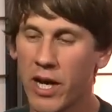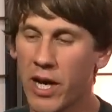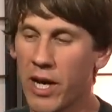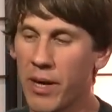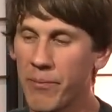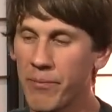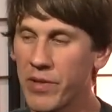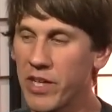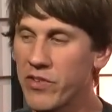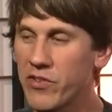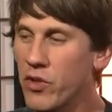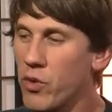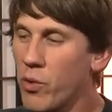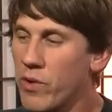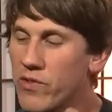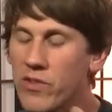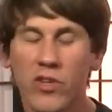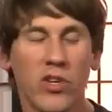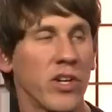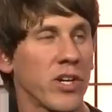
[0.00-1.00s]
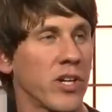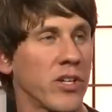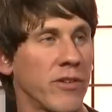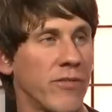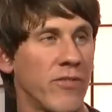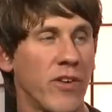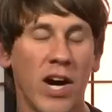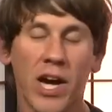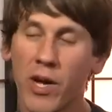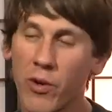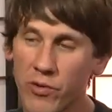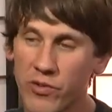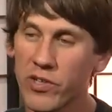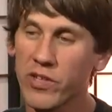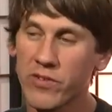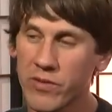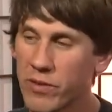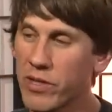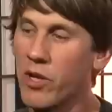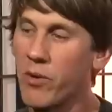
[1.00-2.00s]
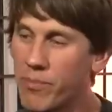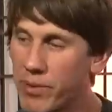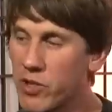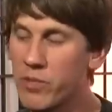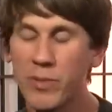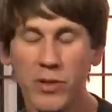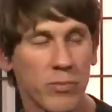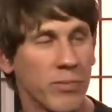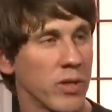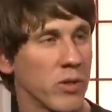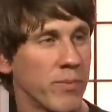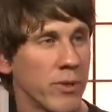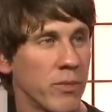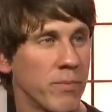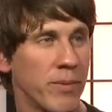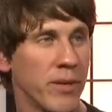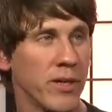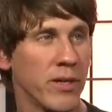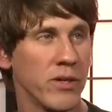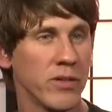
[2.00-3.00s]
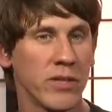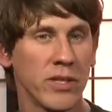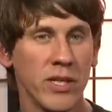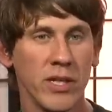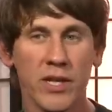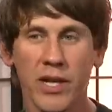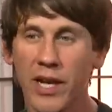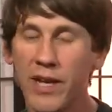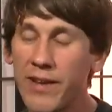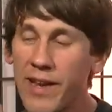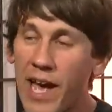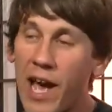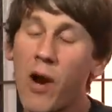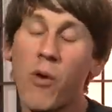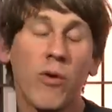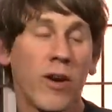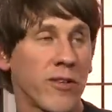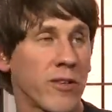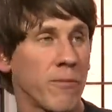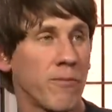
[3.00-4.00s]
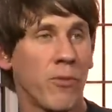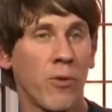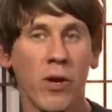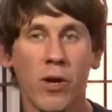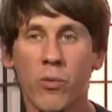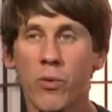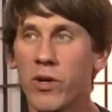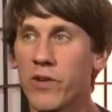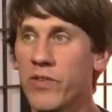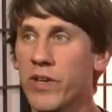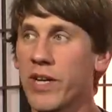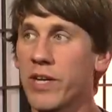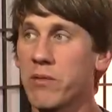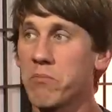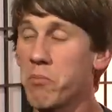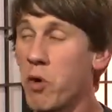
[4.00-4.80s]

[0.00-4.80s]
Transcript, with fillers: um, and so it wasn't learning on the fly it was just you know build build build build build and now we're at the point where it's like,